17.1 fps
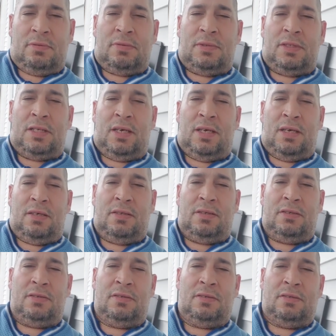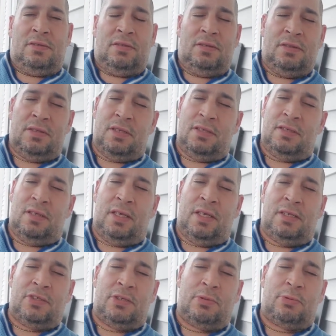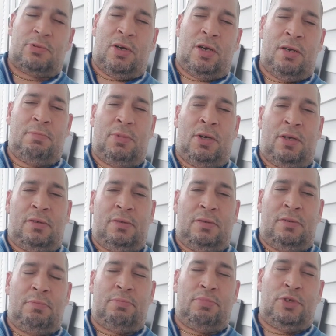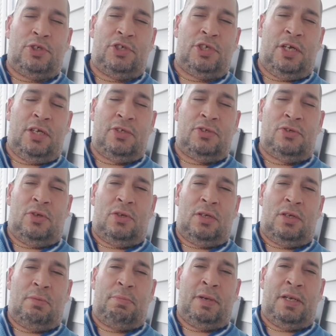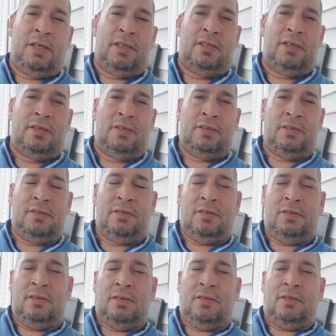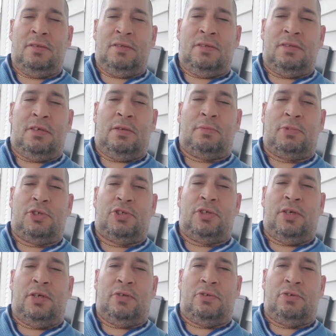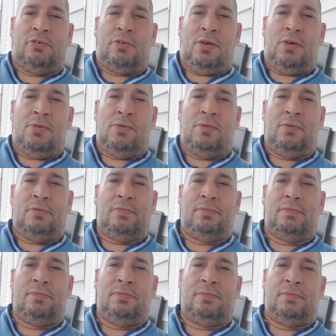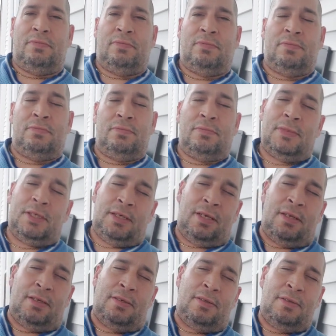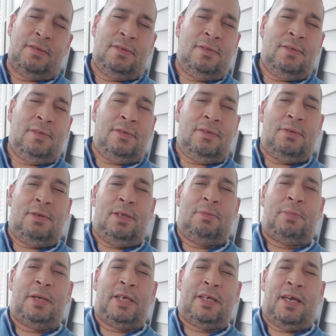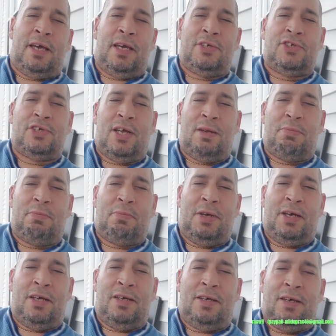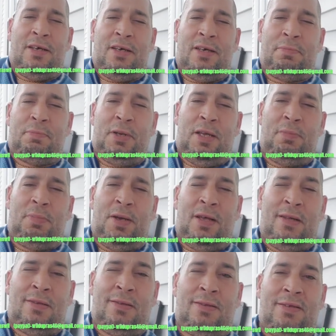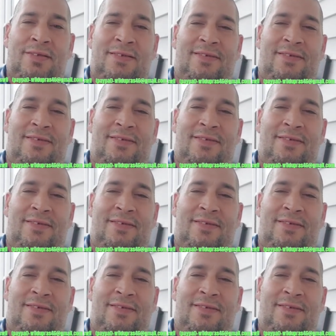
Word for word: With that, let's hit the like and subscribe button. Appreciate you all that have been here. let help this channel grow. Again, want to hit my Cash App and my uh, PayPal?